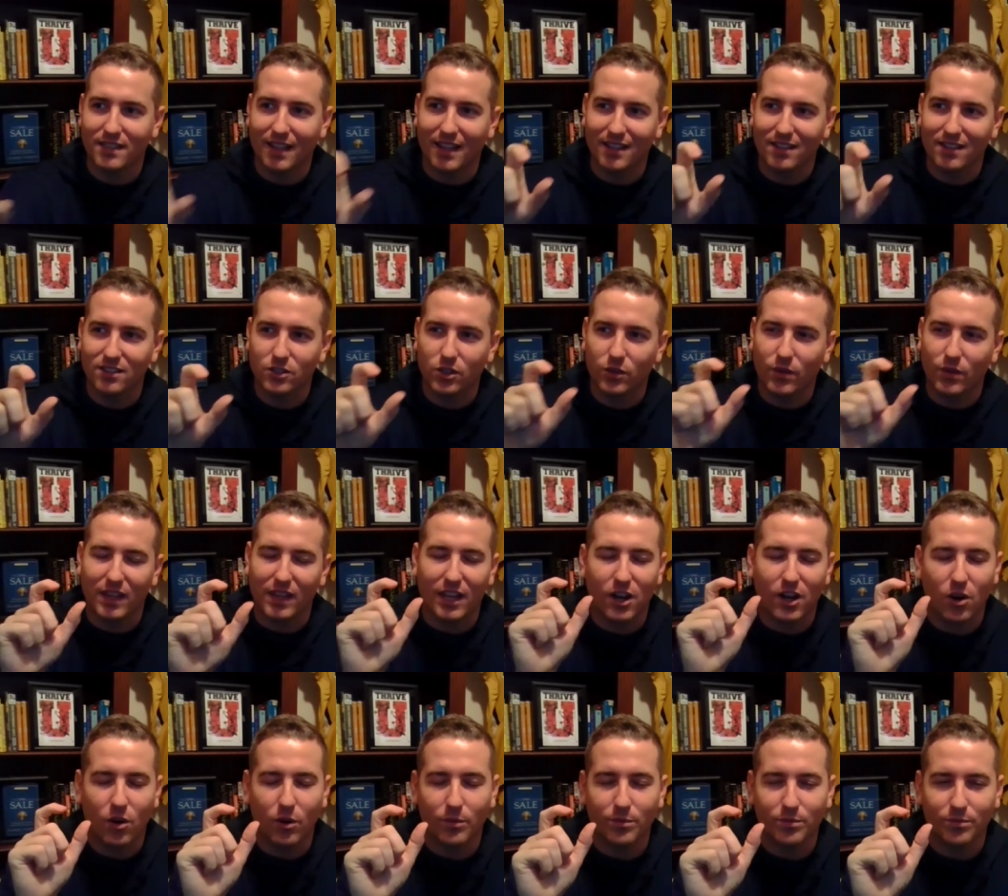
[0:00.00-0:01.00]
that so that they
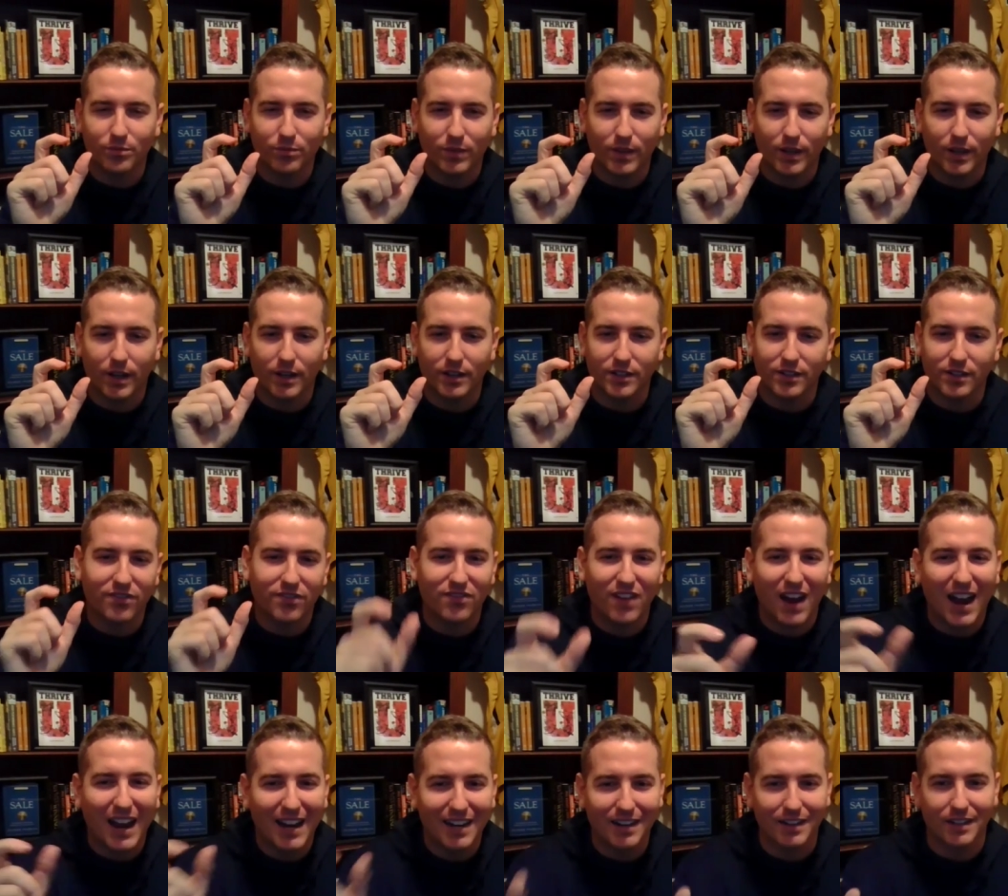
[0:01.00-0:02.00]
don't uh,
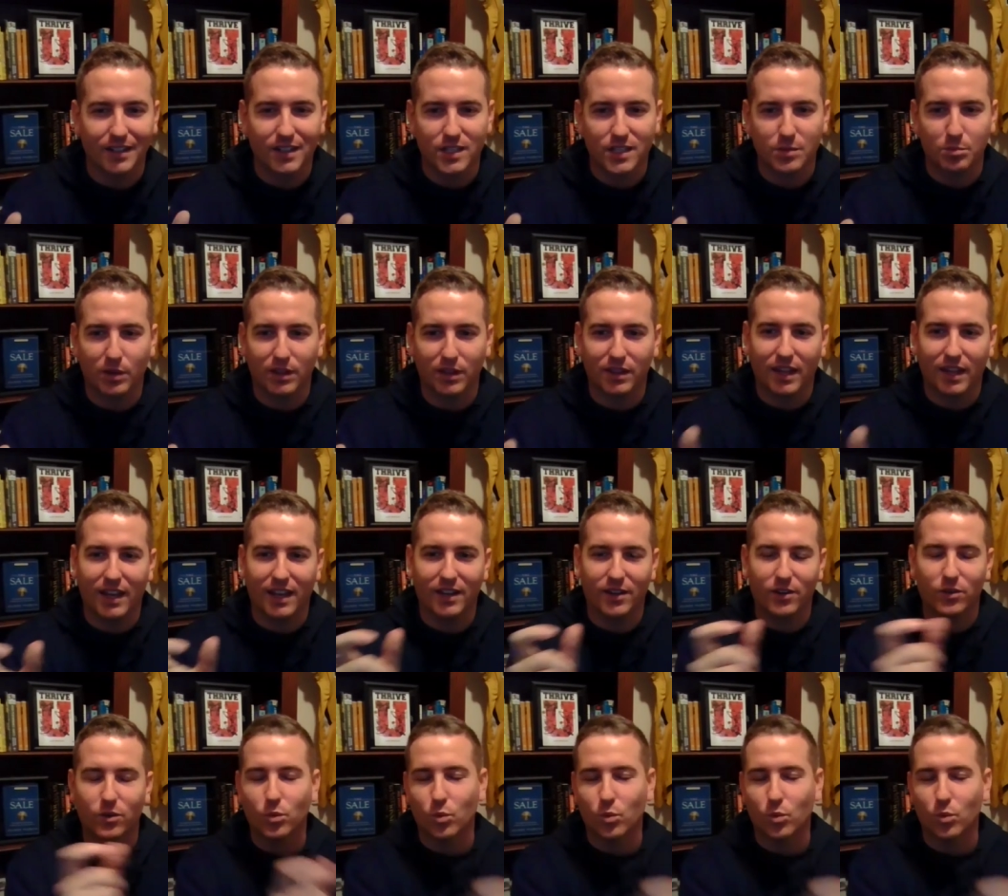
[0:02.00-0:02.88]
define us, but they mm.